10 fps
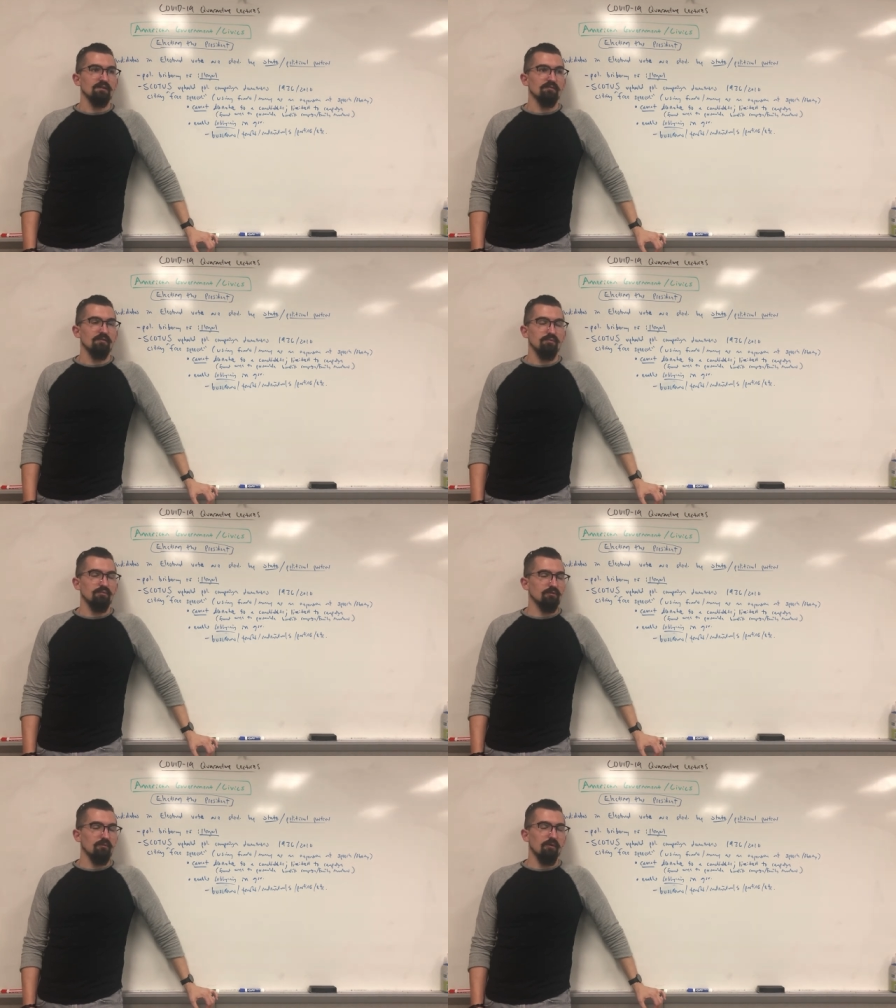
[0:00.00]
different
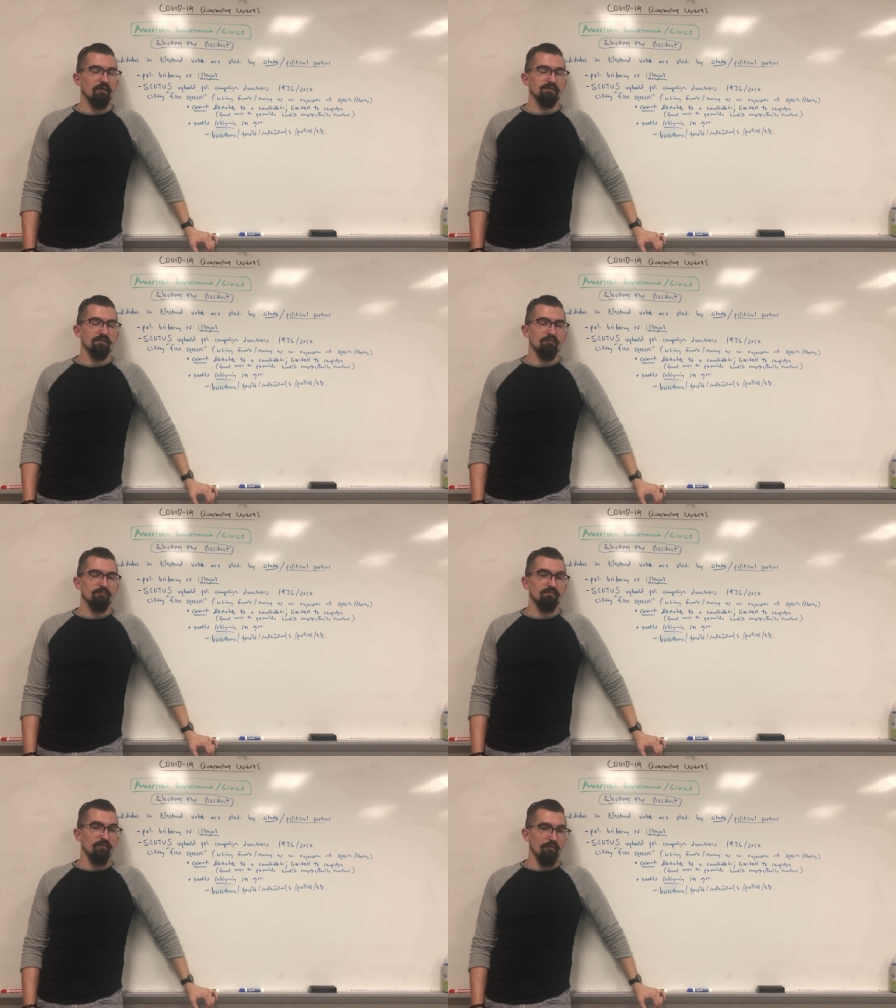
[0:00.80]
political parties and
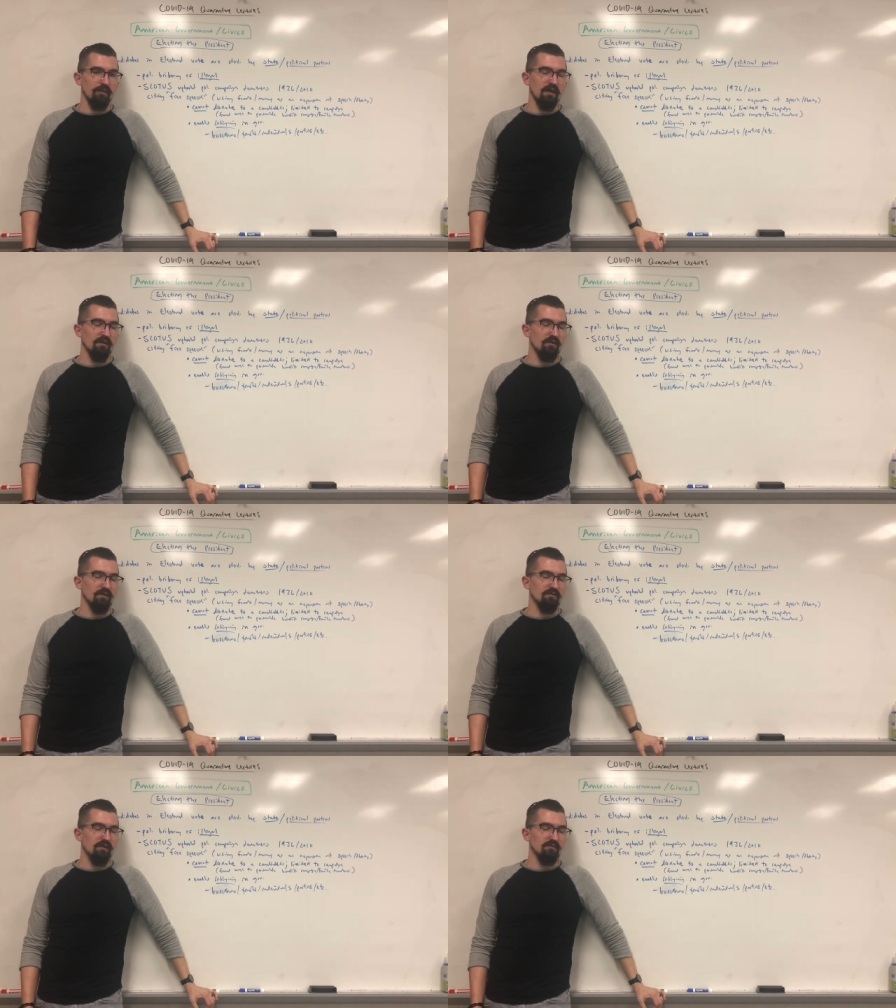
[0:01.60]
groups for that
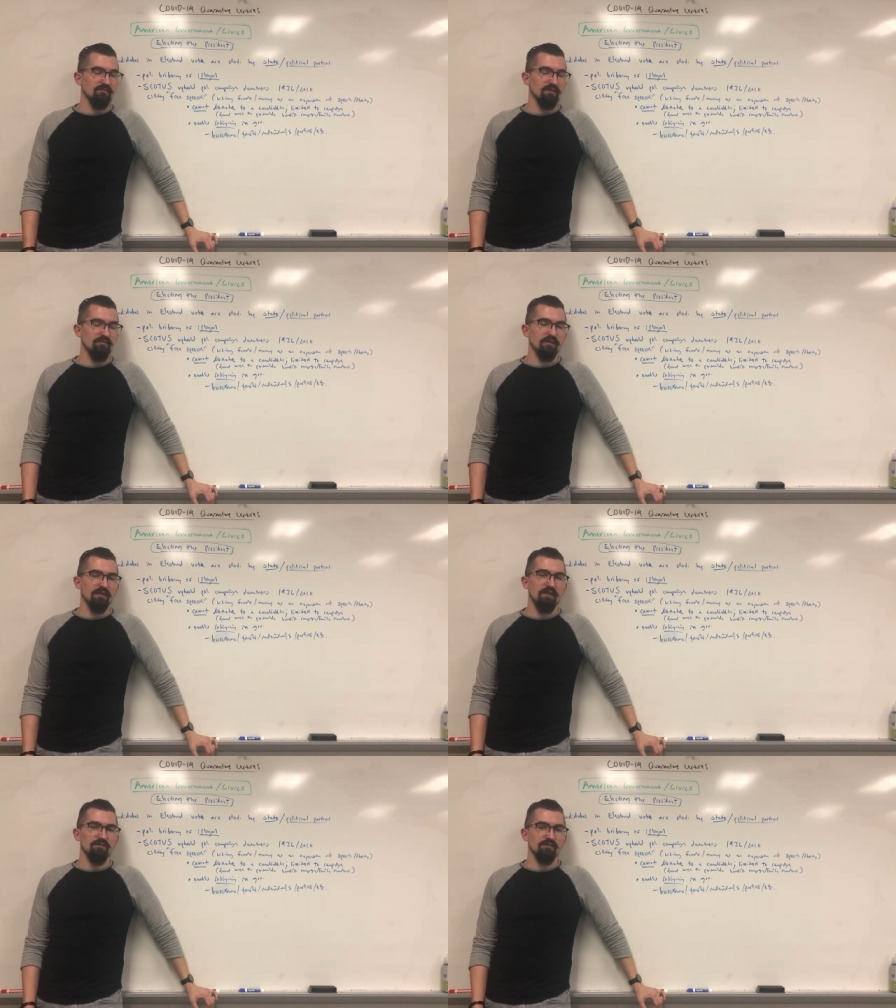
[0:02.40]
on different
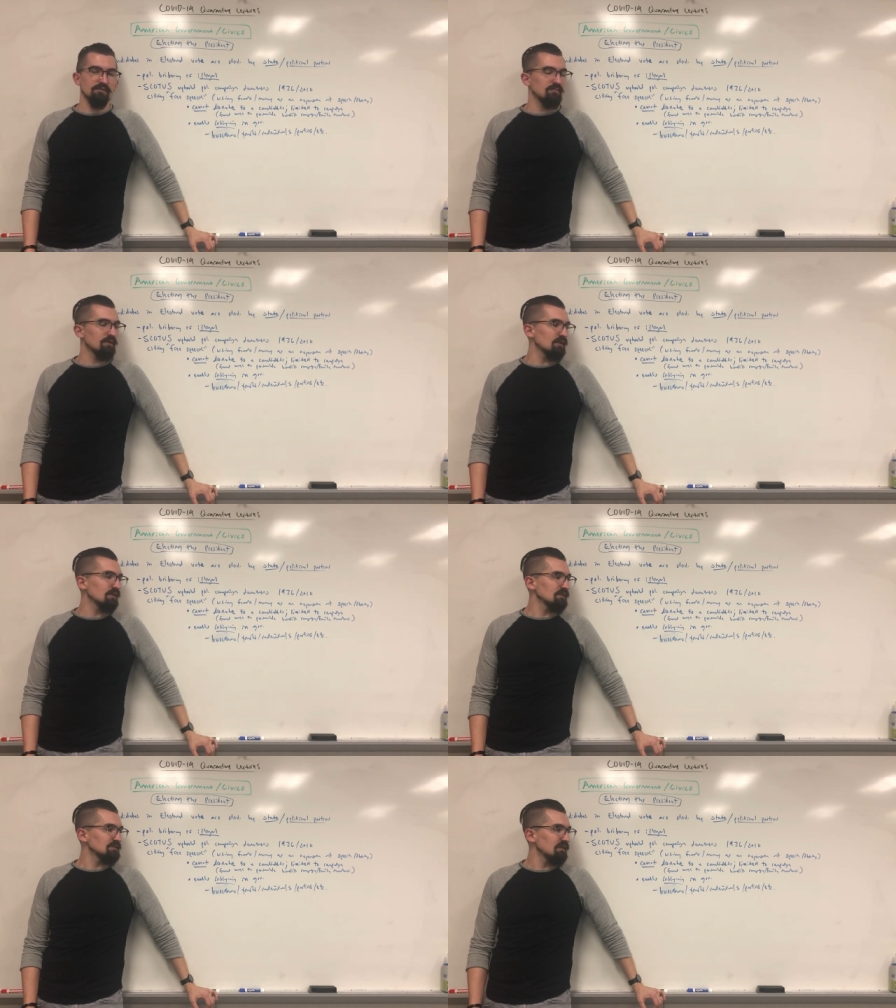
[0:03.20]
occasions, but
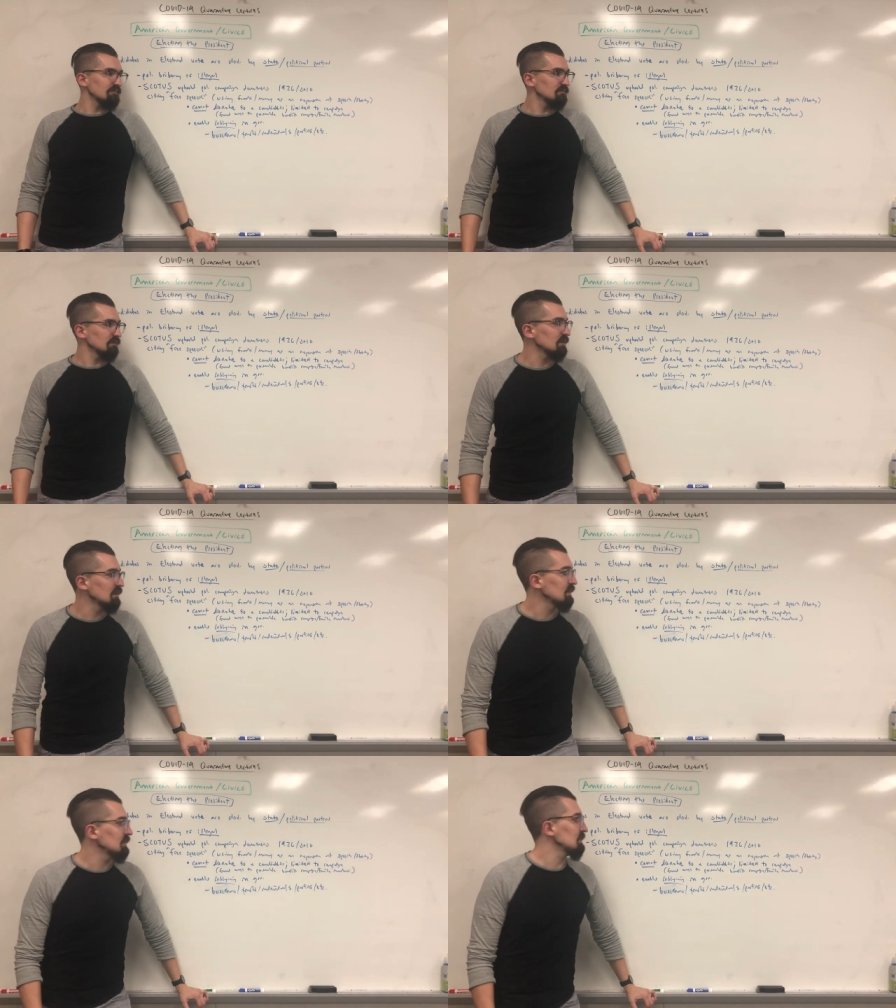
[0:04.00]
it's definitely
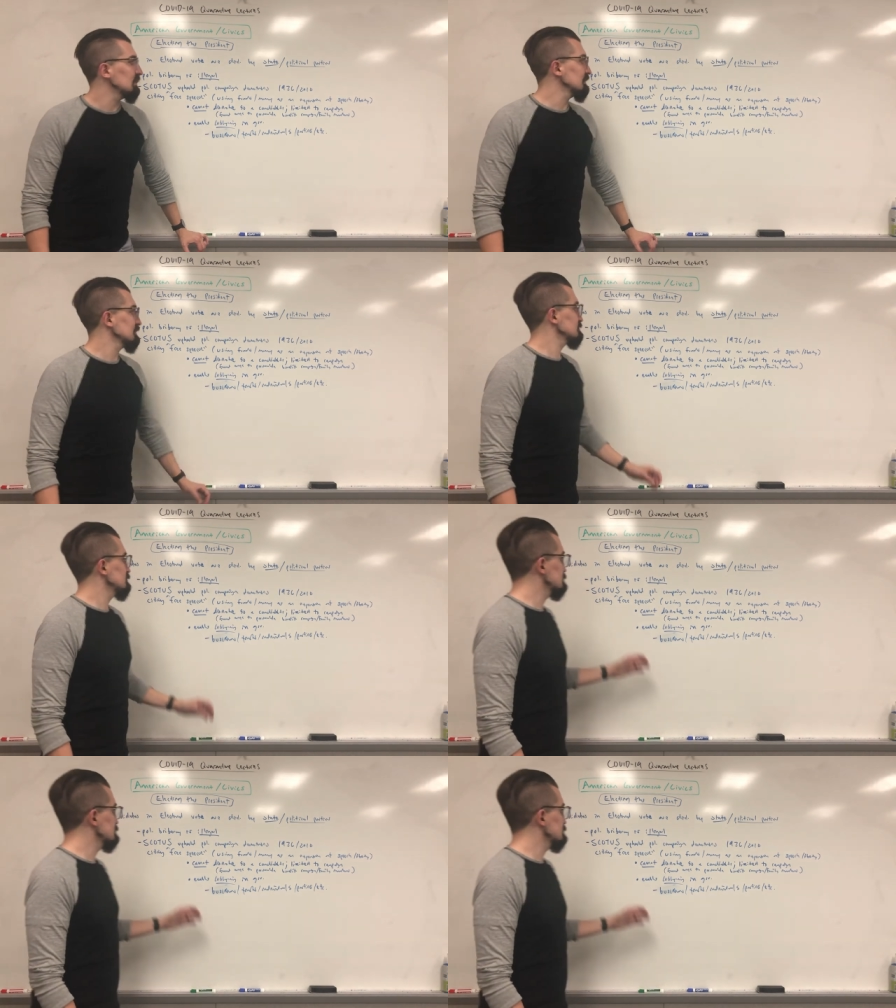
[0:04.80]
an issue.